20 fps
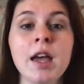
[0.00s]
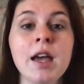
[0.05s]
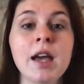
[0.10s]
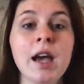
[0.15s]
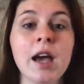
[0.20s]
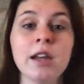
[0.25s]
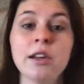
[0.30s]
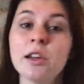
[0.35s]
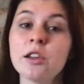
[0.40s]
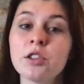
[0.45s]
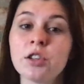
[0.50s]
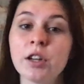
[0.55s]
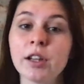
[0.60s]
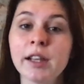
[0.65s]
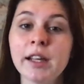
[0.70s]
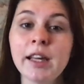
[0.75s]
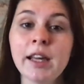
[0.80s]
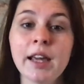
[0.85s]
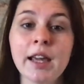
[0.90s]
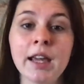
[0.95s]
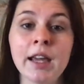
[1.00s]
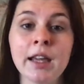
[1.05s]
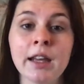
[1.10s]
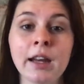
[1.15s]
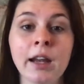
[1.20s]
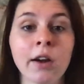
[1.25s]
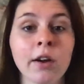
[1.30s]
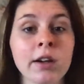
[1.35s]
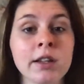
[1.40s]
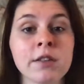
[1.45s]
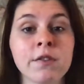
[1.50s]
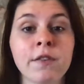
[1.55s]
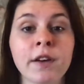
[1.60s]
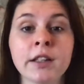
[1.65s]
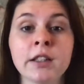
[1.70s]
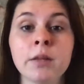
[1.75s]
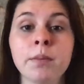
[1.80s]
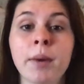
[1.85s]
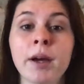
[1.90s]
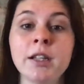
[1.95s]
Additionally, in areas
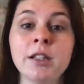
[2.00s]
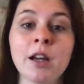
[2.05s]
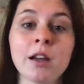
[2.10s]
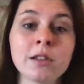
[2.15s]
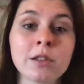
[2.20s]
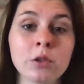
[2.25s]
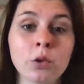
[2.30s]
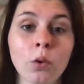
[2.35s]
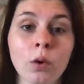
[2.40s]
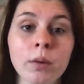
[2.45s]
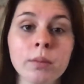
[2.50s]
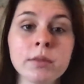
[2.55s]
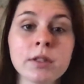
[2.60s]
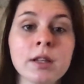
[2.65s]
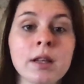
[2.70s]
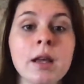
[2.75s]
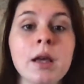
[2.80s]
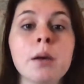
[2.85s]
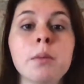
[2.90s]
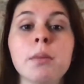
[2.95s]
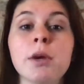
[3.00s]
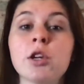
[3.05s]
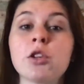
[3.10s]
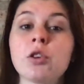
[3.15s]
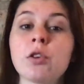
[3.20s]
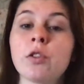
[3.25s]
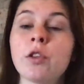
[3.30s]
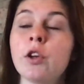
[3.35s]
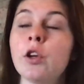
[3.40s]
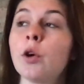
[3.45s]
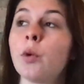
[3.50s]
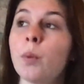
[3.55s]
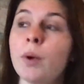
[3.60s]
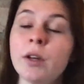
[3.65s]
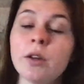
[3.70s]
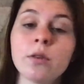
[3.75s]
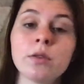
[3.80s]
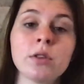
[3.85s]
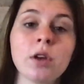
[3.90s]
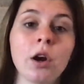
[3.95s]
affected by dust storms, make sure that your
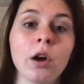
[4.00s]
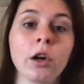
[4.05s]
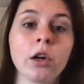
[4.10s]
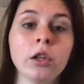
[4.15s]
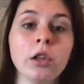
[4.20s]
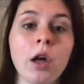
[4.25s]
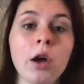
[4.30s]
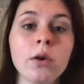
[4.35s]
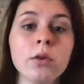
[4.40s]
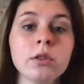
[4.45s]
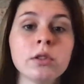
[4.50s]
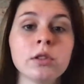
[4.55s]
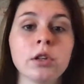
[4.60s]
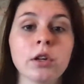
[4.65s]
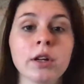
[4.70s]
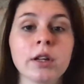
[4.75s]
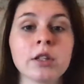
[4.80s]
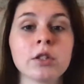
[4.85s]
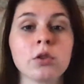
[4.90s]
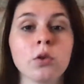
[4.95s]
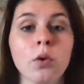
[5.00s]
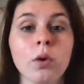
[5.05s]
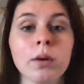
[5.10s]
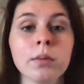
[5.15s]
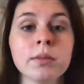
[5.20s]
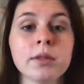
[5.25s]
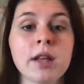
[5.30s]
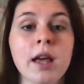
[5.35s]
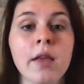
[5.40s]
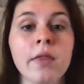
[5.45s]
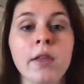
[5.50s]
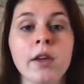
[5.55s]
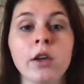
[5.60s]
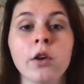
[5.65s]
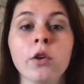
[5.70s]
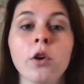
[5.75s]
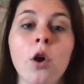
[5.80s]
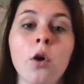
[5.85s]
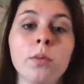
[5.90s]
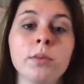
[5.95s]
windows are closed during storms and that
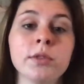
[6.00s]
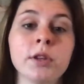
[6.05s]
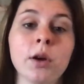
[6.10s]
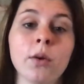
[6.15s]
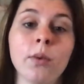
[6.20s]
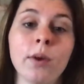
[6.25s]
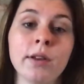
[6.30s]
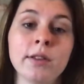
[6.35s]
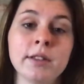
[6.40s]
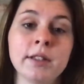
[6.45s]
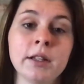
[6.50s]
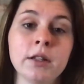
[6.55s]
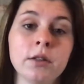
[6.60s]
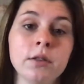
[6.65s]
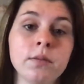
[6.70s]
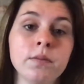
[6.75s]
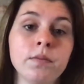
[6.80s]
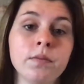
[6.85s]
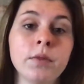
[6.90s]
your homes are well sealed.